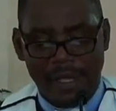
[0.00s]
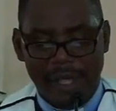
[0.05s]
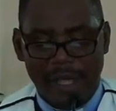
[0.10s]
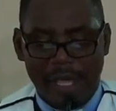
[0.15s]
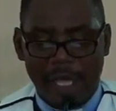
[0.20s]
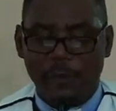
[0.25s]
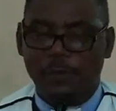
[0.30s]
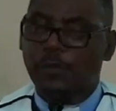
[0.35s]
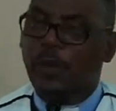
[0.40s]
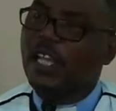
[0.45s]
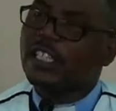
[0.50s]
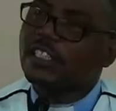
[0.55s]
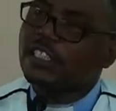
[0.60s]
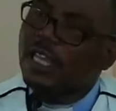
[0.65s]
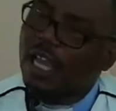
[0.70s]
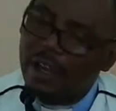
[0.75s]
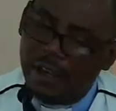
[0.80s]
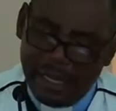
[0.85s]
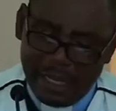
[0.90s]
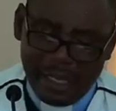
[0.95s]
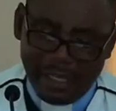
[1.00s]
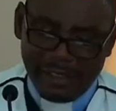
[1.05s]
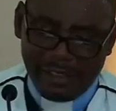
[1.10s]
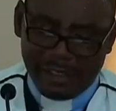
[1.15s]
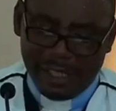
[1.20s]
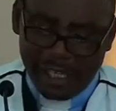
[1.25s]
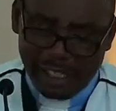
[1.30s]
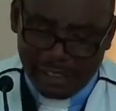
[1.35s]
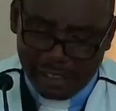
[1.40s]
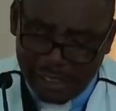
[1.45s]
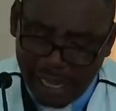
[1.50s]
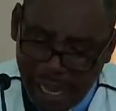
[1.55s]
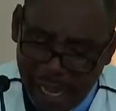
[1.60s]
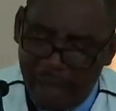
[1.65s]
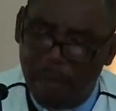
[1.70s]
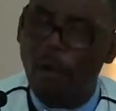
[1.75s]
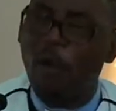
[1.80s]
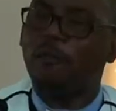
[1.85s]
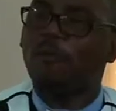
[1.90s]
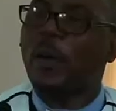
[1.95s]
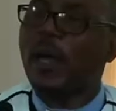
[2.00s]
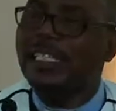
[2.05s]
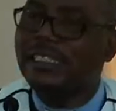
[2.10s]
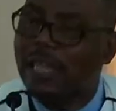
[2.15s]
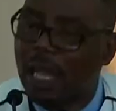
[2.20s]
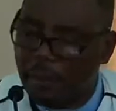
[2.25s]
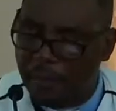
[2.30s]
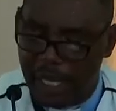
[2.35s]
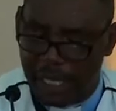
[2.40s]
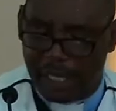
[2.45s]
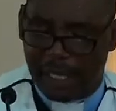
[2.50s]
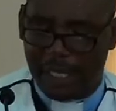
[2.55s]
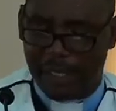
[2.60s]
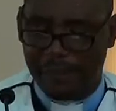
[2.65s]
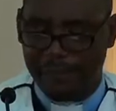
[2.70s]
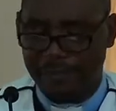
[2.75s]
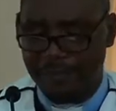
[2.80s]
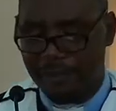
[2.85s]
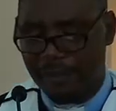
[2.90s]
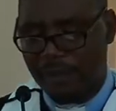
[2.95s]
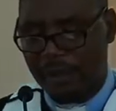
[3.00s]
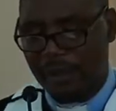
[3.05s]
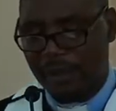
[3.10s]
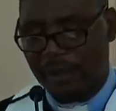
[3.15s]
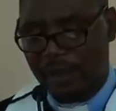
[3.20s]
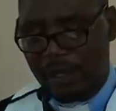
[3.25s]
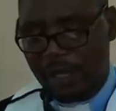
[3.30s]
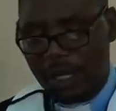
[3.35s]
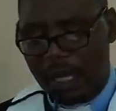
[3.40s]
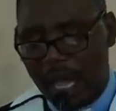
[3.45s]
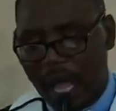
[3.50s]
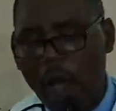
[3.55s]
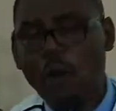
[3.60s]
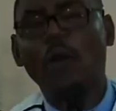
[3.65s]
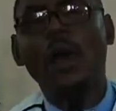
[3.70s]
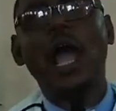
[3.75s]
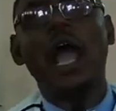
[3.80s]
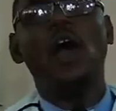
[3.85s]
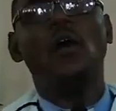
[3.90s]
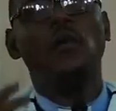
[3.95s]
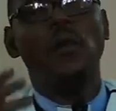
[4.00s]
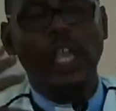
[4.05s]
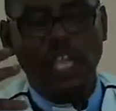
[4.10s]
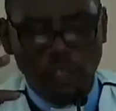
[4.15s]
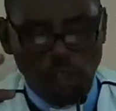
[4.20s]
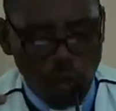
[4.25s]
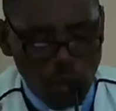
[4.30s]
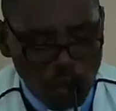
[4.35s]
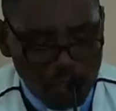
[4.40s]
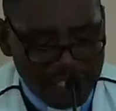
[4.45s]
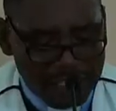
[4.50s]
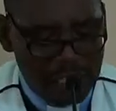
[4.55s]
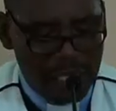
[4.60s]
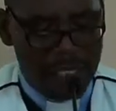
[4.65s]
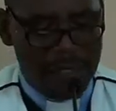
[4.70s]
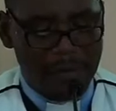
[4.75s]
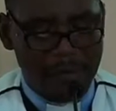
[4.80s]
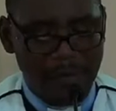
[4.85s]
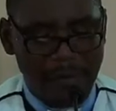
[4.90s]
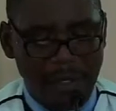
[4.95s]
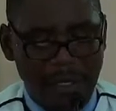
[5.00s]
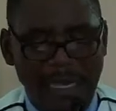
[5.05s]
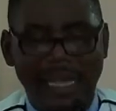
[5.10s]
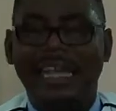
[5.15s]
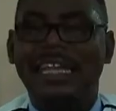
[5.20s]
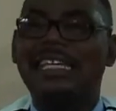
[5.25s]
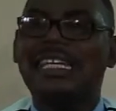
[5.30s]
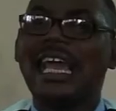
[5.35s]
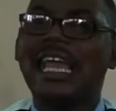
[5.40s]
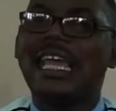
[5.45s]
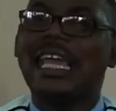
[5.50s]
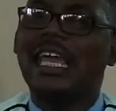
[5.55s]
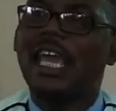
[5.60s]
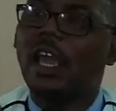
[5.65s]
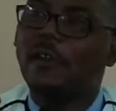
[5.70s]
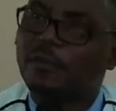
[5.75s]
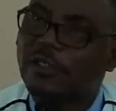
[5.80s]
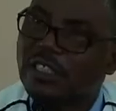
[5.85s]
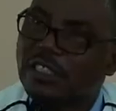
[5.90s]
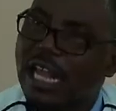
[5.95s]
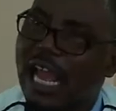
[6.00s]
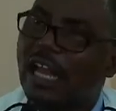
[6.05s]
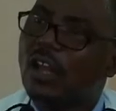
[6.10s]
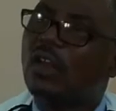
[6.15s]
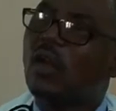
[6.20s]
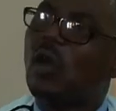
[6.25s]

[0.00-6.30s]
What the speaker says: especially in this time of pandemic. How are we using the gift that